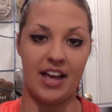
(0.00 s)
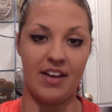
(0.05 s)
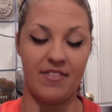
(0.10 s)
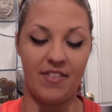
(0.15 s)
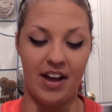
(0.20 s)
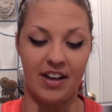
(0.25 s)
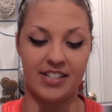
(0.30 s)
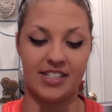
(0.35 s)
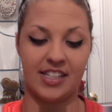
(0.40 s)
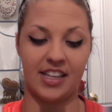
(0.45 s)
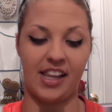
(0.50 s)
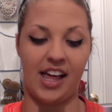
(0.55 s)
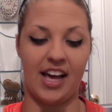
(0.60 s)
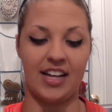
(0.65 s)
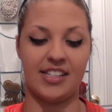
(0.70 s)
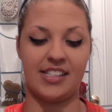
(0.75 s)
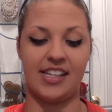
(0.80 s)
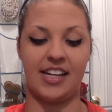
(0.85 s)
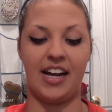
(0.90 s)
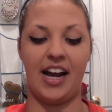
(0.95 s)
if it's the
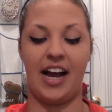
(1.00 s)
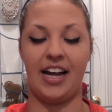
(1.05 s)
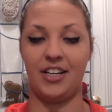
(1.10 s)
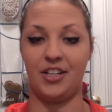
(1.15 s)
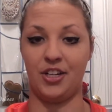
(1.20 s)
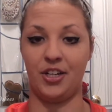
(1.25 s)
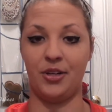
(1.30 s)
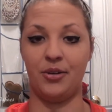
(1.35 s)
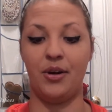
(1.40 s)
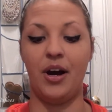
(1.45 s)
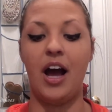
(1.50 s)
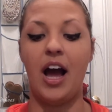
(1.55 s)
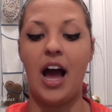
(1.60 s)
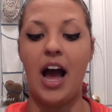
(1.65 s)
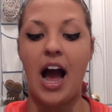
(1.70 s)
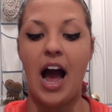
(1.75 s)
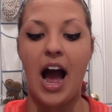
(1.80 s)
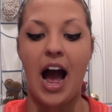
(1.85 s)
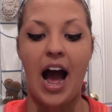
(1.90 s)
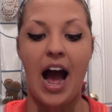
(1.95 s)
last thing I do.
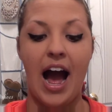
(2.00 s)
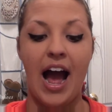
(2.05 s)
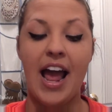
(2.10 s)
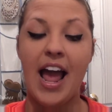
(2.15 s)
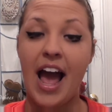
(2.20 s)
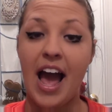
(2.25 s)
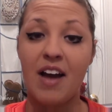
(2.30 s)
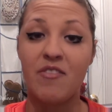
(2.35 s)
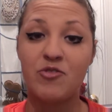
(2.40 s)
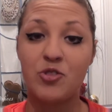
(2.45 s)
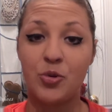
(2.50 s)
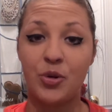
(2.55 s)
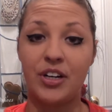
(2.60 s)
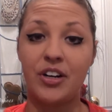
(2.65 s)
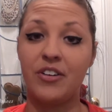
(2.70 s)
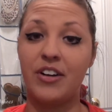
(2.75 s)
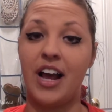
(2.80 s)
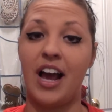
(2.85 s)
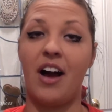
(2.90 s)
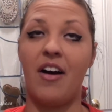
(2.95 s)
I have
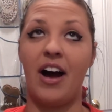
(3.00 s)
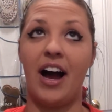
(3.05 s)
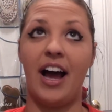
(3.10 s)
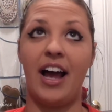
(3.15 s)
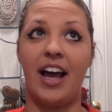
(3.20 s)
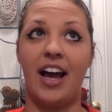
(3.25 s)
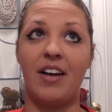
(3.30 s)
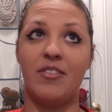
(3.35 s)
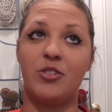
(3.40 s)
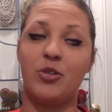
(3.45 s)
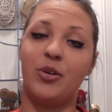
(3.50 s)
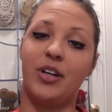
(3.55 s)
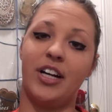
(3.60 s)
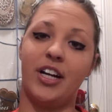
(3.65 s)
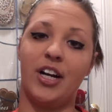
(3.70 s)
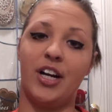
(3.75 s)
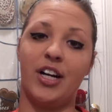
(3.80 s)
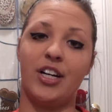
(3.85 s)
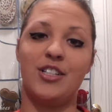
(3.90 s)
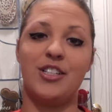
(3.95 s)
Twitter now. I have
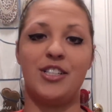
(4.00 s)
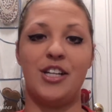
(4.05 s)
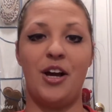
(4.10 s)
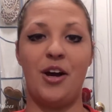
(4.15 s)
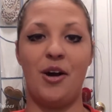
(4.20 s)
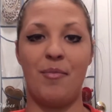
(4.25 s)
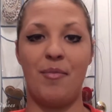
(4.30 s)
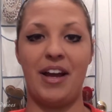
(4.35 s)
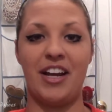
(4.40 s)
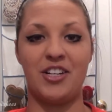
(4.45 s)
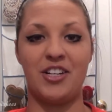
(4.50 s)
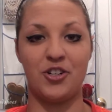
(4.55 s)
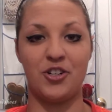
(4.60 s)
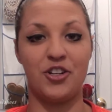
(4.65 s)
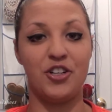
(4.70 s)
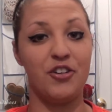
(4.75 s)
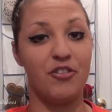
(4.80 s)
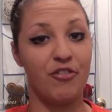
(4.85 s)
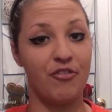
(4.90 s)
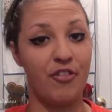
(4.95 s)
Twitter, so
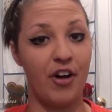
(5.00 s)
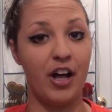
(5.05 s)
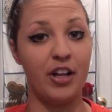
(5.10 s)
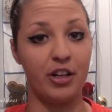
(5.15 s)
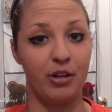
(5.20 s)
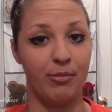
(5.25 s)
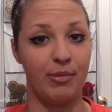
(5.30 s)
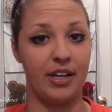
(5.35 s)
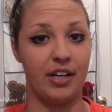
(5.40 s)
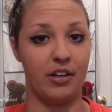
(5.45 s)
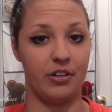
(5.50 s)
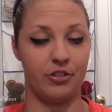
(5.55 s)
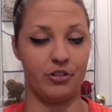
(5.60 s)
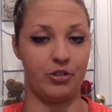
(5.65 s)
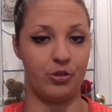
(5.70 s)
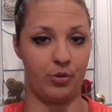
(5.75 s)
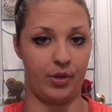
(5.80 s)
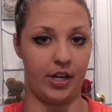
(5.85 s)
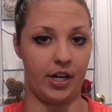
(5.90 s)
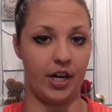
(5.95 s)
sure you follow me
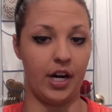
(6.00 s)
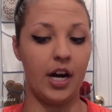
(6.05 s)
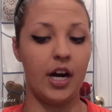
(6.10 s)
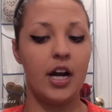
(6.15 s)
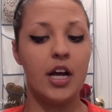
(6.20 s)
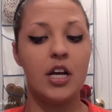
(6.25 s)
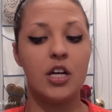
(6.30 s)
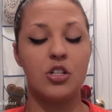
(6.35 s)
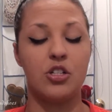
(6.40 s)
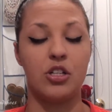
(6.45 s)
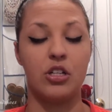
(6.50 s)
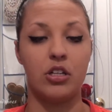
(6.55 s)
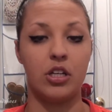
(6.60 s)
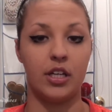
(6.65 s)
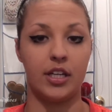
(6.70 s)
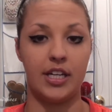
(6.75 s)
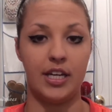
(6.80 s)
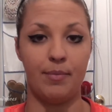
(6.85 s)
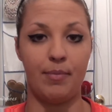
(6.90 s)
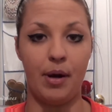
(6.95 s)
on Twitter so you
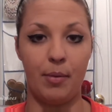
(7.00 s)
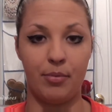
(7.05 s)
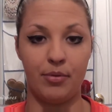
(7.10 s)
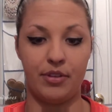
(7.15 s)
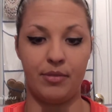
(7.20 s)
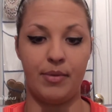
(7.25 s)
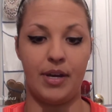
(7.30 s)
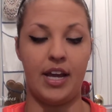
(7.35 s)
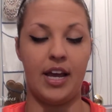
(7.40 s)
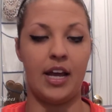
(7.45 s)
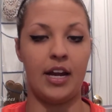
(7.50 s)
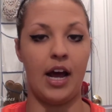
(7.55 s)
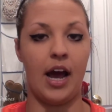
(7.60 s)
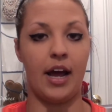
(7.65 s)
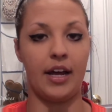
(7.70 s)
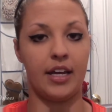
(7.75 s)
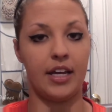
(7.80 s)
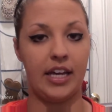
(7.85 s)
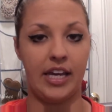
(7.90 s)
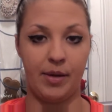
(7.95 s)
can keep up with me and
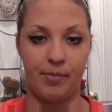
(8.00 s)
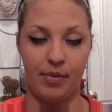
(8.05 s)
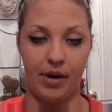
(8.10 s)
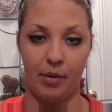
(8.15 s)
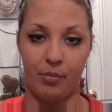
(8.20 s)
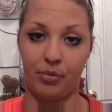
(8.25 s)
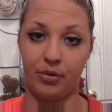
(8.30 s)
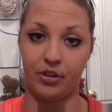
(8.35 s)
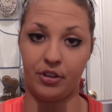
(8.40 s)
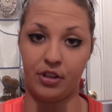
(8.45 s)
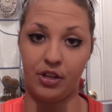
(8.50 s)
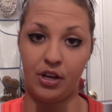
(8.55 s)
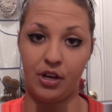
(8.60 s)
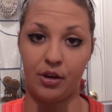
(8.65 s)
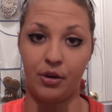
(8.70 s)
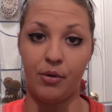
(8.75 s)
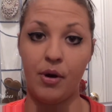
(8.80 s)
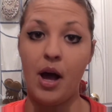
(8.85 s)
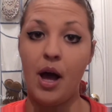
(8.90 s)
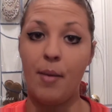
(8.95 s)
I can keep up with
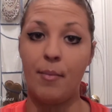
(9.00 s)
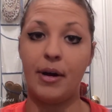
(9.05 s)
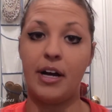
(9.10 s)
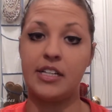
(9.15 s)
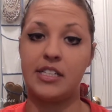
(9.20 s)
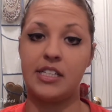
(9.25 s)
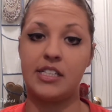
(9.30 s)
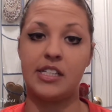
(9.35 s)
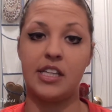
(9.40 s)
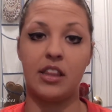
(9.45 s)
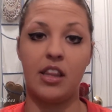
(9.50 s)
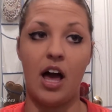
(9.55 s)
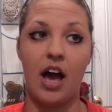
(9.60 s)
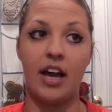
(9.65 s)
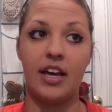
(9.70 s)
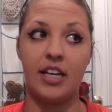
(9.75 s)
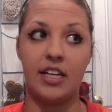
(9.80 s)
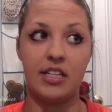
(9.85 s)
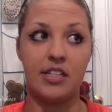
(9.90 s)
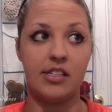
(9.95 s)
you, because it's a
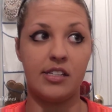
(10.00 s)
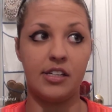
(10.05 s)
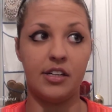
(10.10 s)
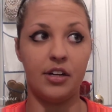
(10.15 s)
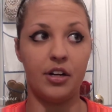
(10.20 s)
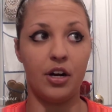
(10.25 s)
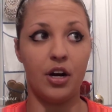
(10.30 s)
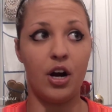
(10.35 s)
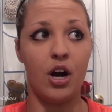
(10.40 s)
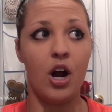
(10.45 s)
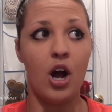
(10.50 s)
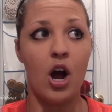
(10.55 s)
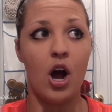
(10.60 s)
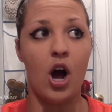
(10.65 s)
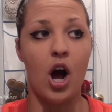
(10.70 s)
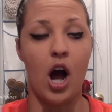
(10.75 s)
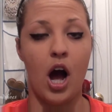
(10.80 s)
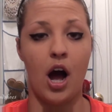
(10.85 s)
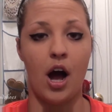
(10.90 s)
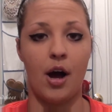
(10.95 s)
lot easier
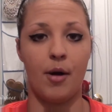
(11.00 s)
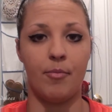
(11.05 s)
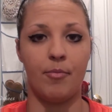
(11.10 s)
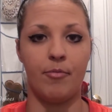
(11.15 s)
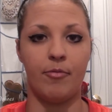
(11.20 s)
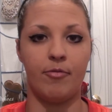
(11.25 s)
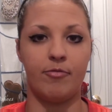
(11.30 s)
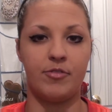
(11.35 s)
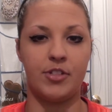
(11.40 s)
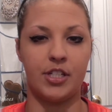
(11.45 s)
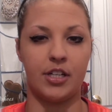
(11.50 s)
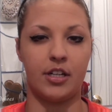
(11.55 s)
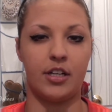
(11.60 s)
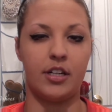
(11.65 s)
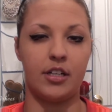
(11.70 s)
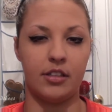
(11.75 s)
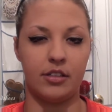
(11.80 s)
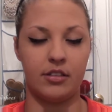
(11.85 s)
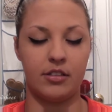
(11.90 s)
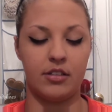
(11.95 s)
to
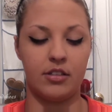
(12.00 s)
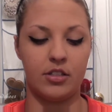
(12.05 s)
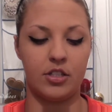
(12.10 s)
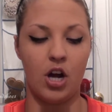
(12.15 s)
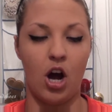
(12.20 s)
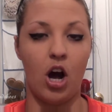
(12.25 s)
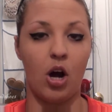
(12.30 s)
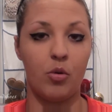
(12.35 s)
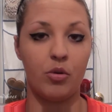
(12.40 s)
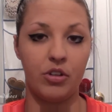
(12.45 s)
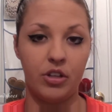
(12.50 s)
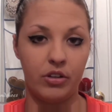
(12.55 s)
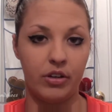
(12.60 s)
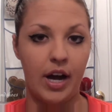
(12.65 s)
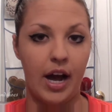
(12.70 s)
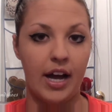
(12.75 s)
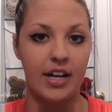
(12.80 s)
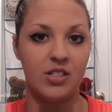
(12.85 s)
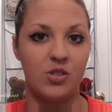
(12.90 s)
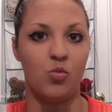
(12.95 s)
talk with you
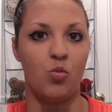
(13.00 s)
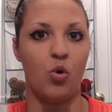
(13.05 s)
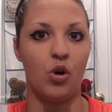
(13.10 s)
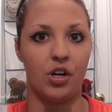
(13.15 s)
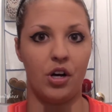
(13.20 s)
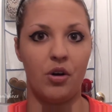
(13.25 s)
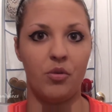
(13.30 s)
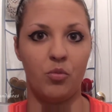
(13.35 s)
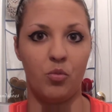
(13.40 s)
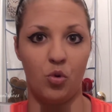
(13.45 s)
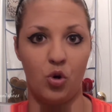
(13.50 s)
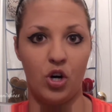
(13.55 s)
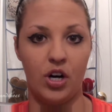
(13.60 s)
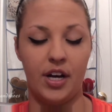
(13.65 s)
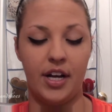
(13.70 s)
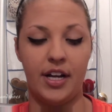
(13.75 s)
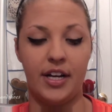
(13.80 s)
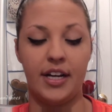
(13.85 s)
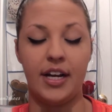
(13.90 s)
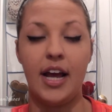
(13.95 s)
guys
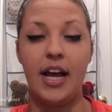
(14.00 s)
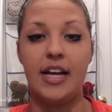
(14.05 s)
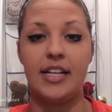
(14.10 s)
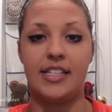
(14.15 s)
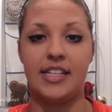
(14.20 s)
one-on-one.